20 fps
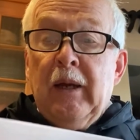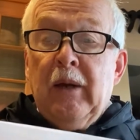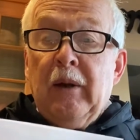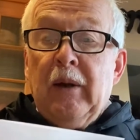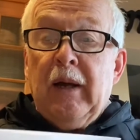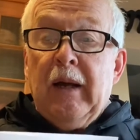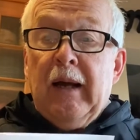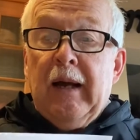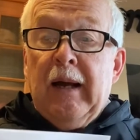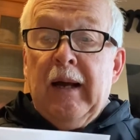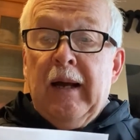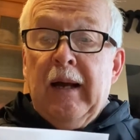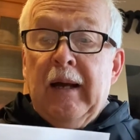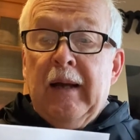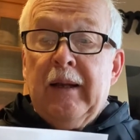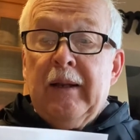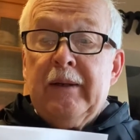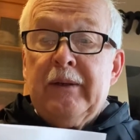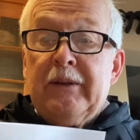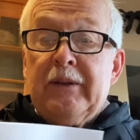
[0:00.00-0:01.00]
Uh,
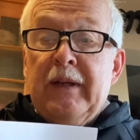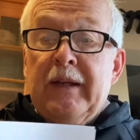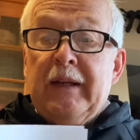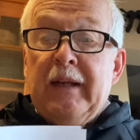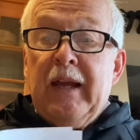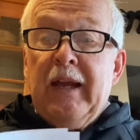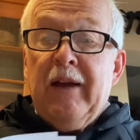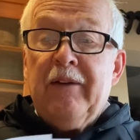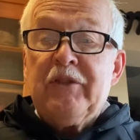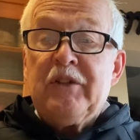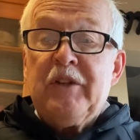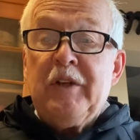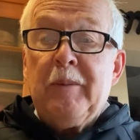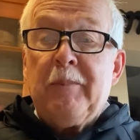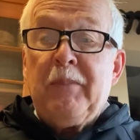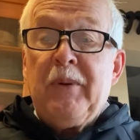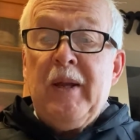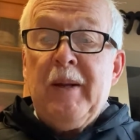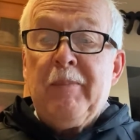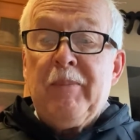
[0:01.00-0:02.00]
take a half sheet of
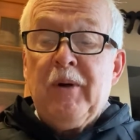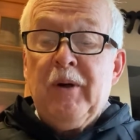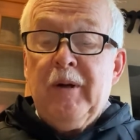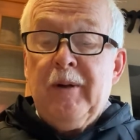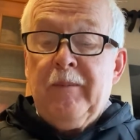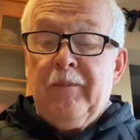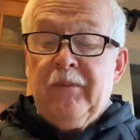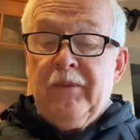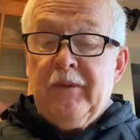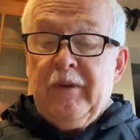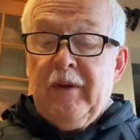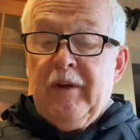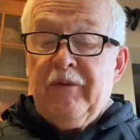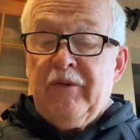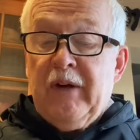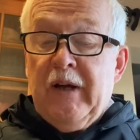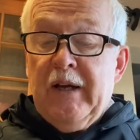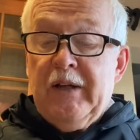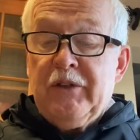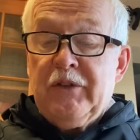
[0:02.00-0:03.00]
paper,
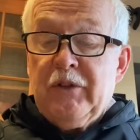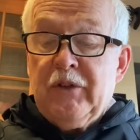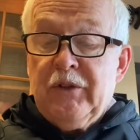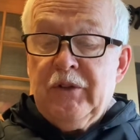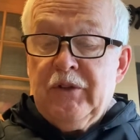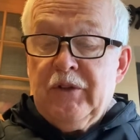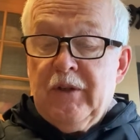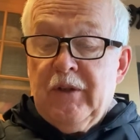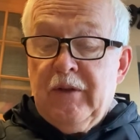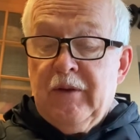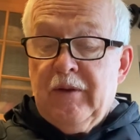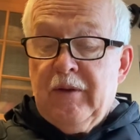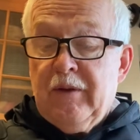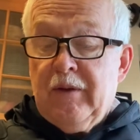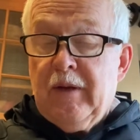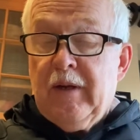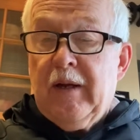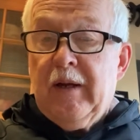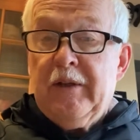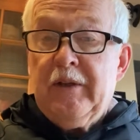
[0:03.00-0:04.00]
advisors,
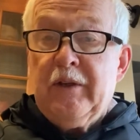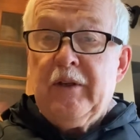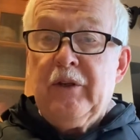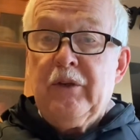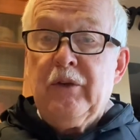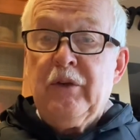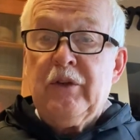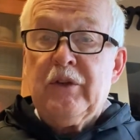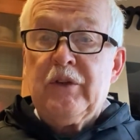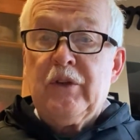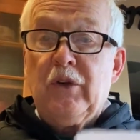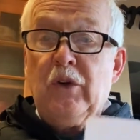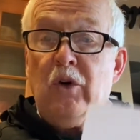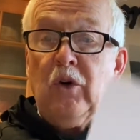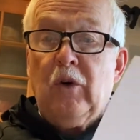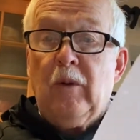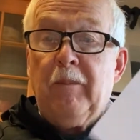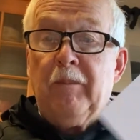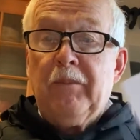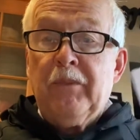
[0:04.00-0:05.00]
uh, you can do this at
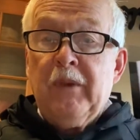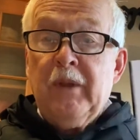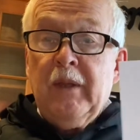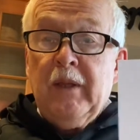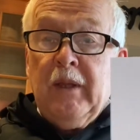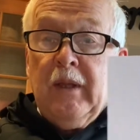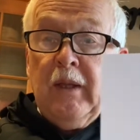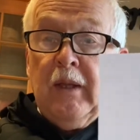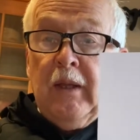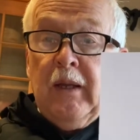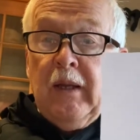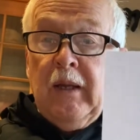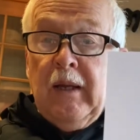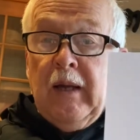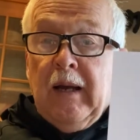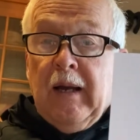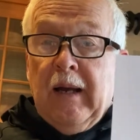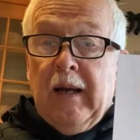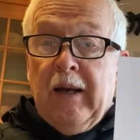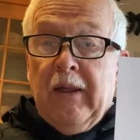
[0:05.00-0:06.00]
home.
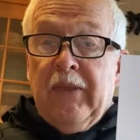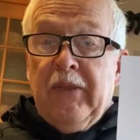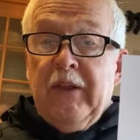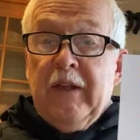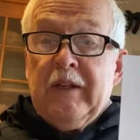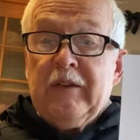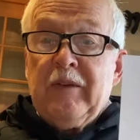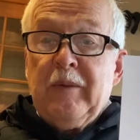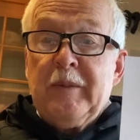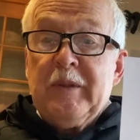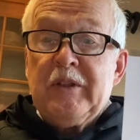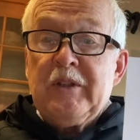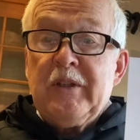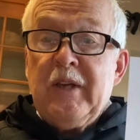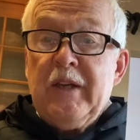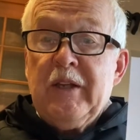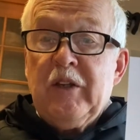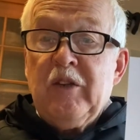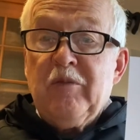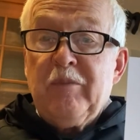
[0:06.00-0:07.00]
Uh, think of a
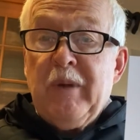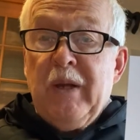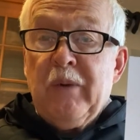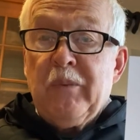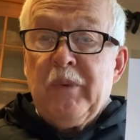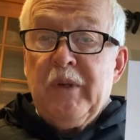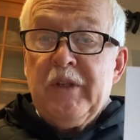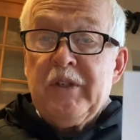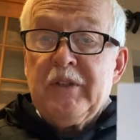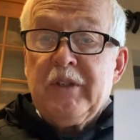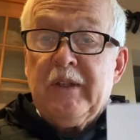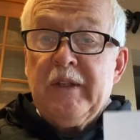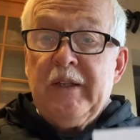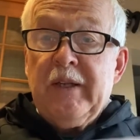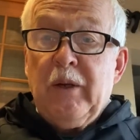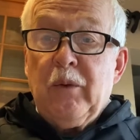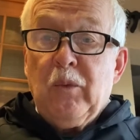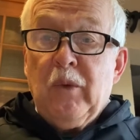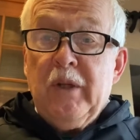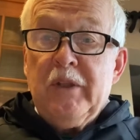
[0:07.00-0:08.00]
mistake you've made recently.
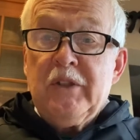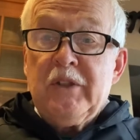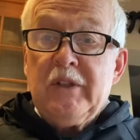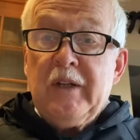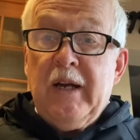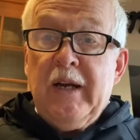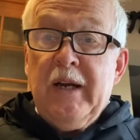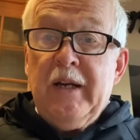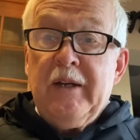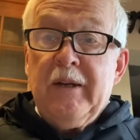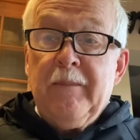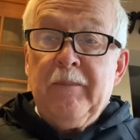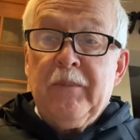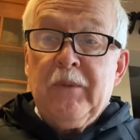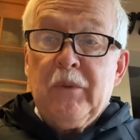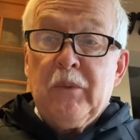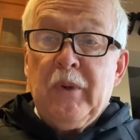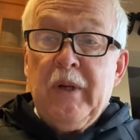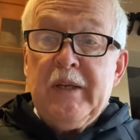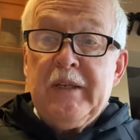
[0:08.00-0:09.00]
On one side,
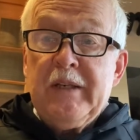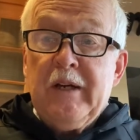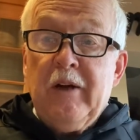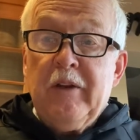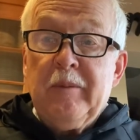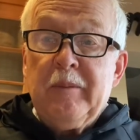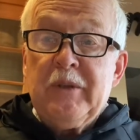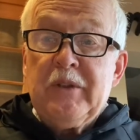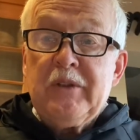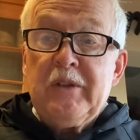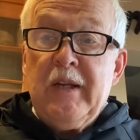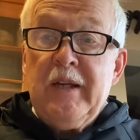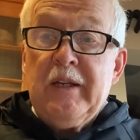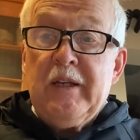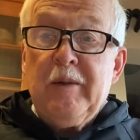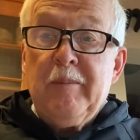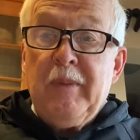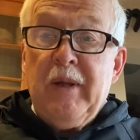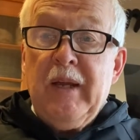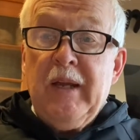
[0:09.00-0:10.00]
write down the mistake
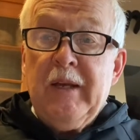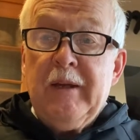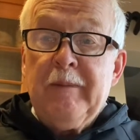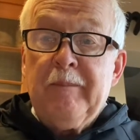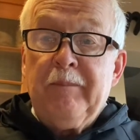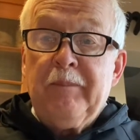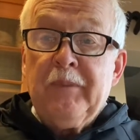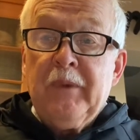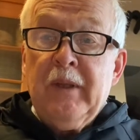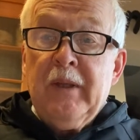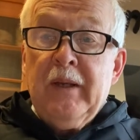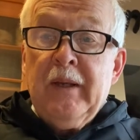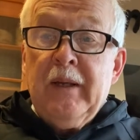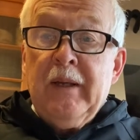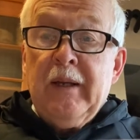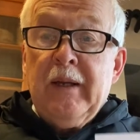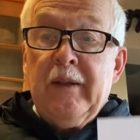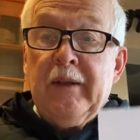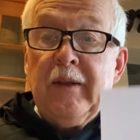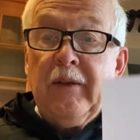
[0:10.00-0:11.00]
you made.
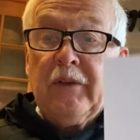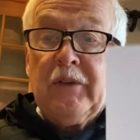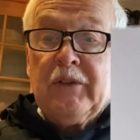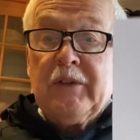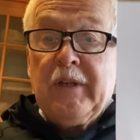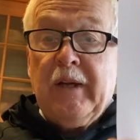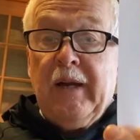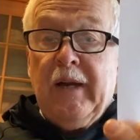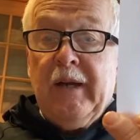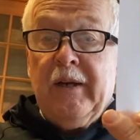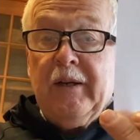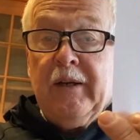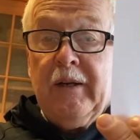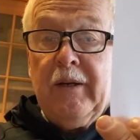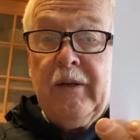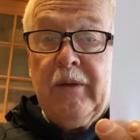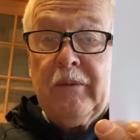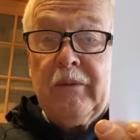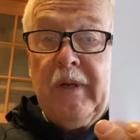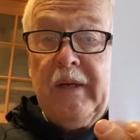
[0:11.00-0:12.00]
On the other side,
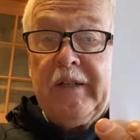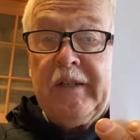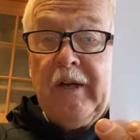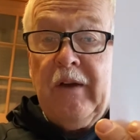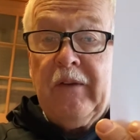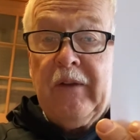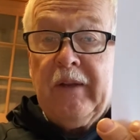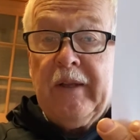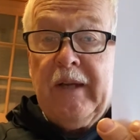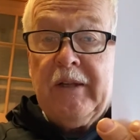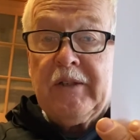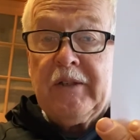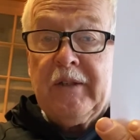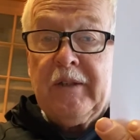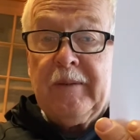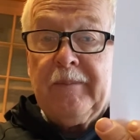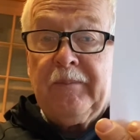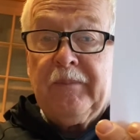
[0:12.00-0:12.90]
write down the lesson.